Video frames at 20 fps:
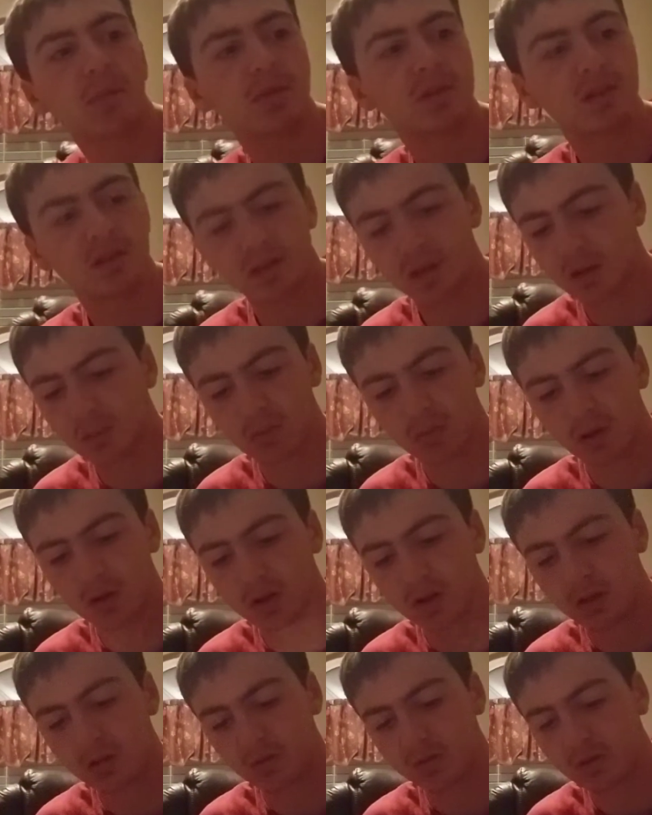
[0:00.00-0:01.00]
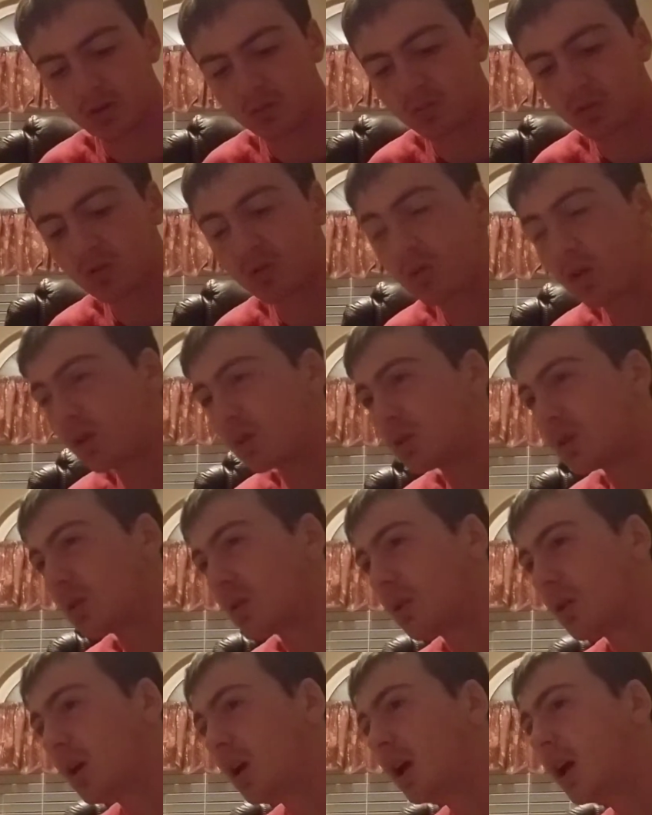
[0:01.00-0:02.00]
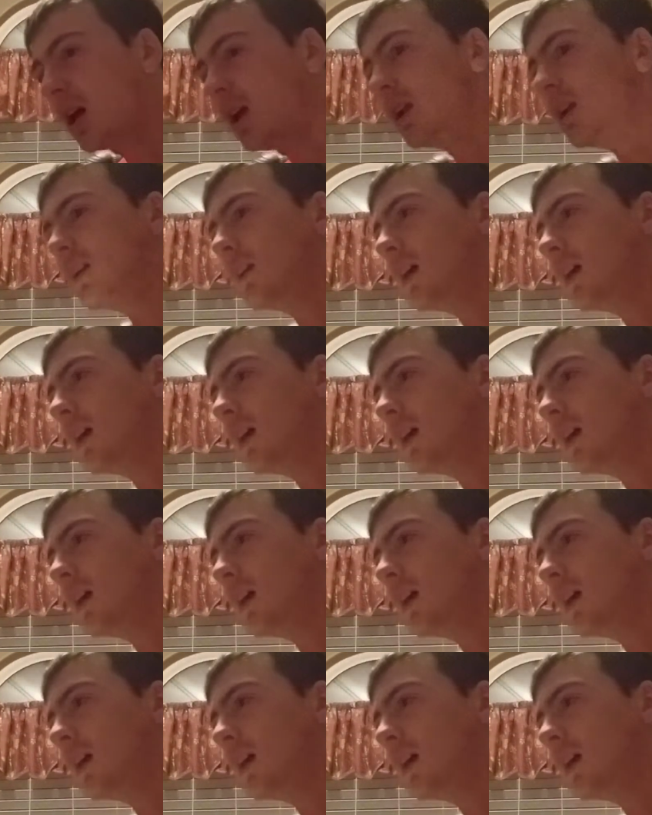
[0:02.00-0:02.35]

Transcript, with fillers: till like Monday or somewhere around there. And